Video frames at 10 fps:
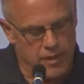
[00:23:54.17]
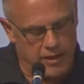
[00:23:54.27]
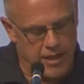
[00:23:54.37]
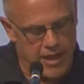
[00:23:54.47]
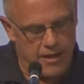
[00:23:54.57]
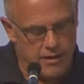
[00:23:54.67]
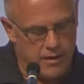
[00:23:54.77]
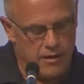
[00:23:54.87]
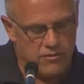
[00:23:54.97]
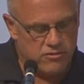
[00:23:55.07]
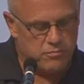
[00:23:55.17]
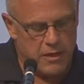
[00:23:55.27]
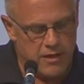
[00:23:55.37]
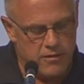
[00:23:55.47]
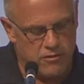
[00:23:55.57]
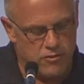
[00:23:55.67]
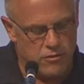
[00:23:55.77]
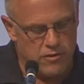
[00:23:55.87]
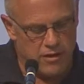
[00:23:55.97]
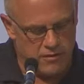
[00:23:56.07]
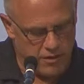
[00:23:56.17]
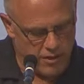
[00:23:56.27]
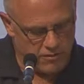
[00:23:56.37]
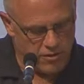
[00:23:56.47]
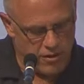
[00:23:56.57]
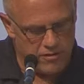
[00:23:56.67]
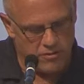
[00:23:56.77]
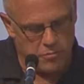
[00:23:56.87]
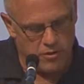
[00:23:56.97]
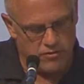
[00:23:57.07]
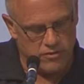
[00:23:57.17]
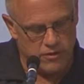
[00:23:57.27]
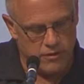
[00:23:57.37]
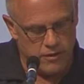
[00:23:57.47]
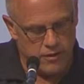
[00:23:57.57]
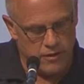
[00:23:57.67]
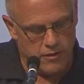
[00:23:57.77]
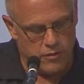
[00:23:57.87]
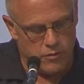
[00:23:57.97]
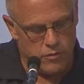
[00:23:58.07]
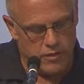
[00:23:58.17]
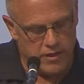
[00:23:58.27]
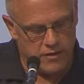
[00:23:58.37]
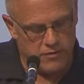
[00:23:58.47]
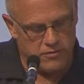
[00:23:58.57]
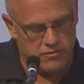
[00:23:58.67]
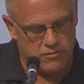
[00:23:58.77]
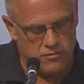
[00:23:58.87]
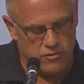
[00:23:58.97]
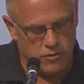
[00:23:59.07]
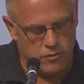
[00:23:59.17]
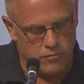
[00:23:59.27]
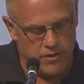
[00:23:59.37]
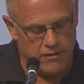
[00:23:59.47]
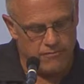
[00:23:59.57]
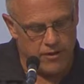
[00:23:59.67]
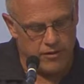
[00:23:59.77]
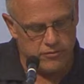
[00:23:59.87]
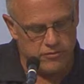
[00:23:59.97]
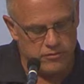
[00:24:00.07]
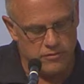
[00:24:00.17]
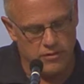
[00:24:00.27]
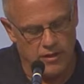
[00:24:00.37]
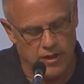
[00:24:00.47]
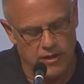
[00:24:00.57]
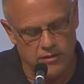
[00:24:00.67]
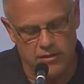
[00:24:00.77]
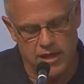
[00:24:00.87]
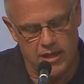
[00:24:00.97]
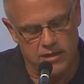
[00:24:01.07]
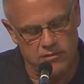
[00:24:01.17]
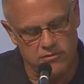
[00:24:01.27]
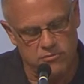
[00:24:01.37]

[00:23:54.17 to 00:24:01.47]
again, speaking the truth in his heart is a person who is true, not false. They